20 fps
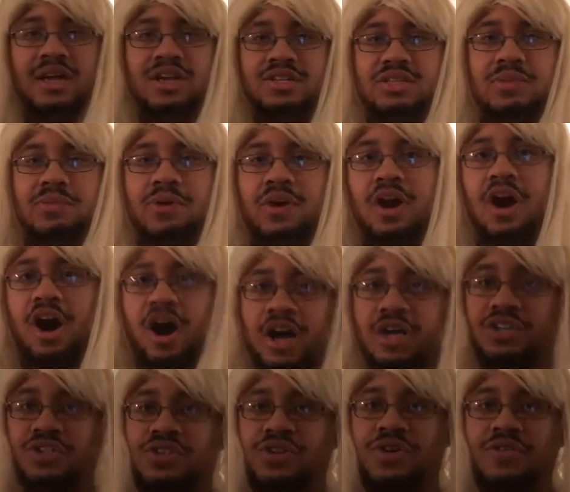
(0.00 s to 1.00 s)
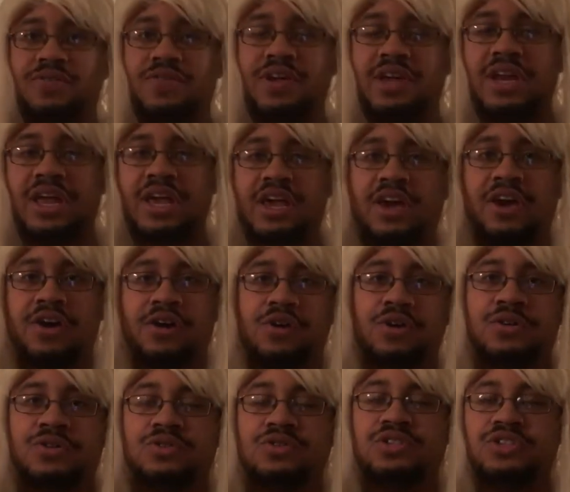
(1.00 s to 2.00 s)
some Contra
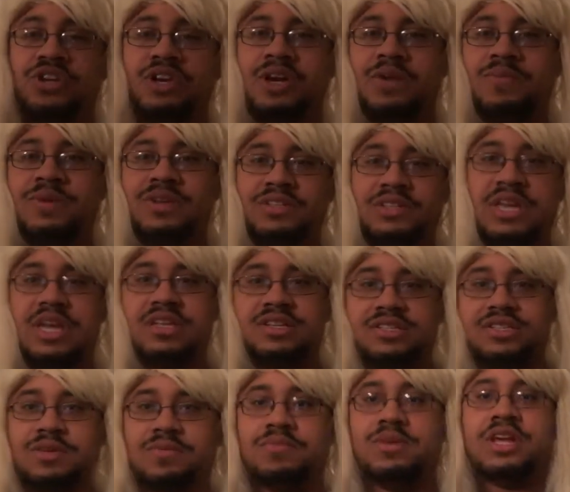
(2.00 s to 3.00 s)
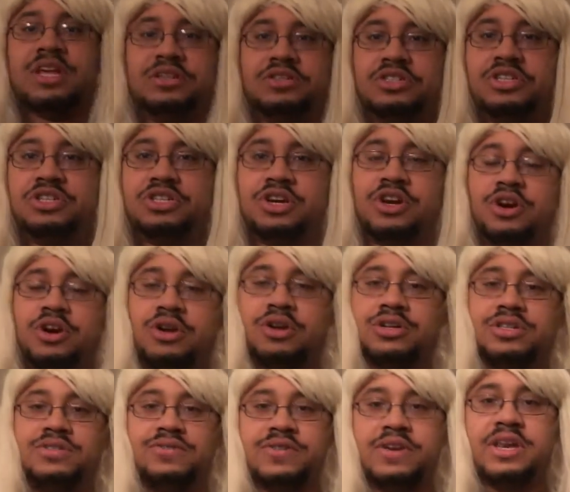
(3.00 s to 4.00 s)
videos. You're going to be seeing some Ninja
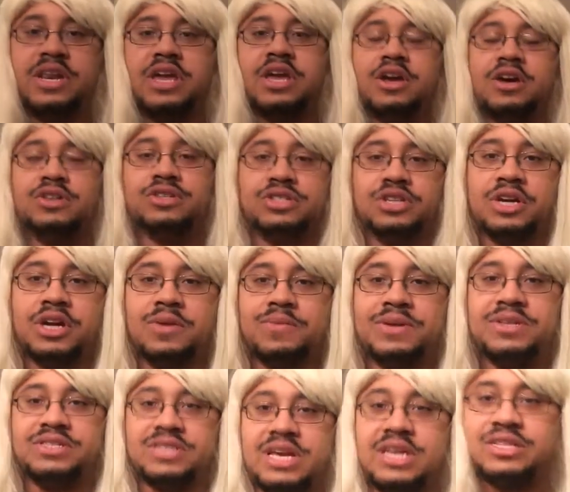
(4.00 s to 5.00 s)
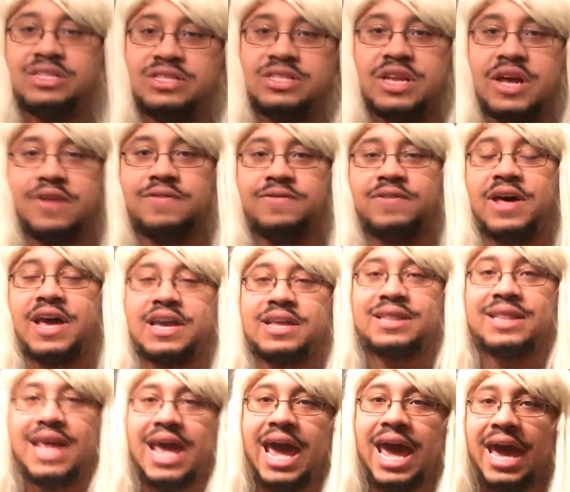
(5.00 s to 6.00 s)
Turtles videos. You're going to be seeing stuff
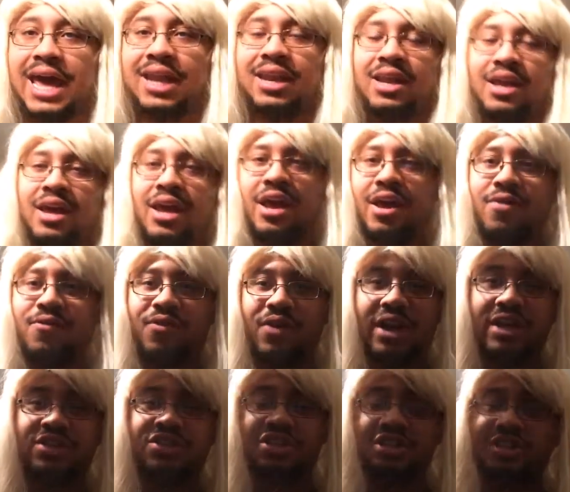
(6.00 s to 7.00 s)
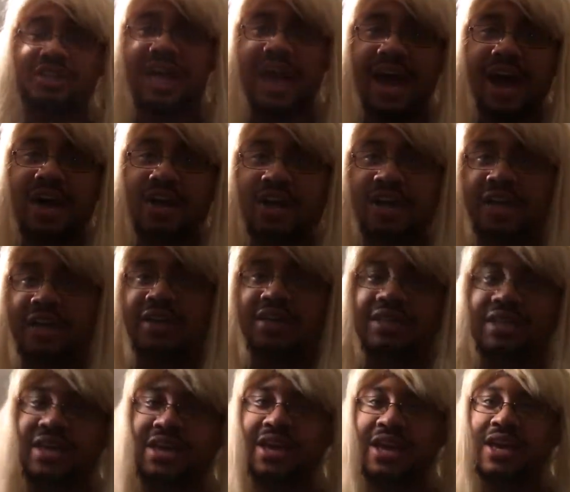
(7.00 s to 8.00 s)
like that. Frenchy
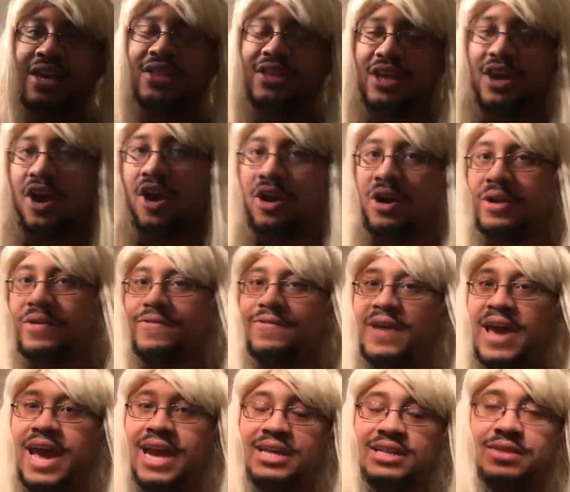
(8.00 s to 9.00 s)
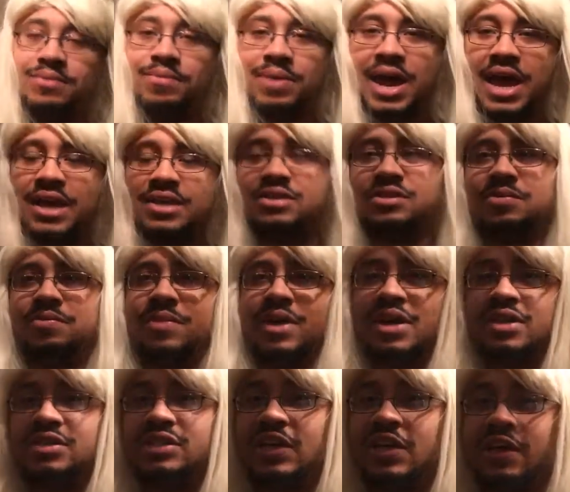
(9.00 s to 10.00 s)
Talent, The Artifact of
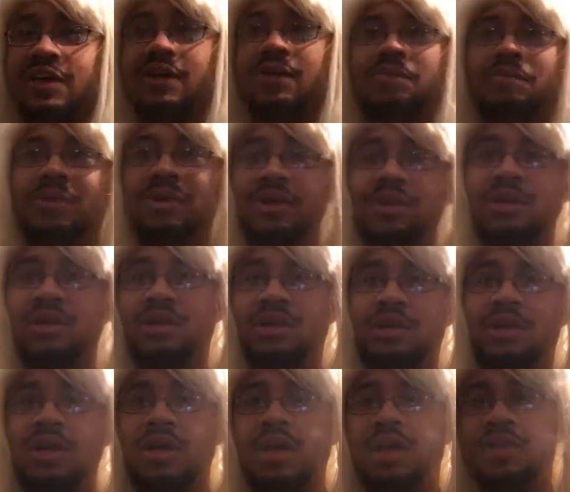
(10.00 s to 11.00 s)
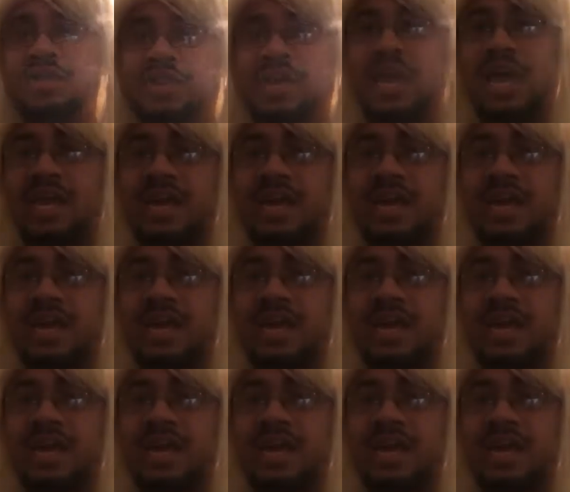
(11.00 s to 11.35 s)
Pessimism, the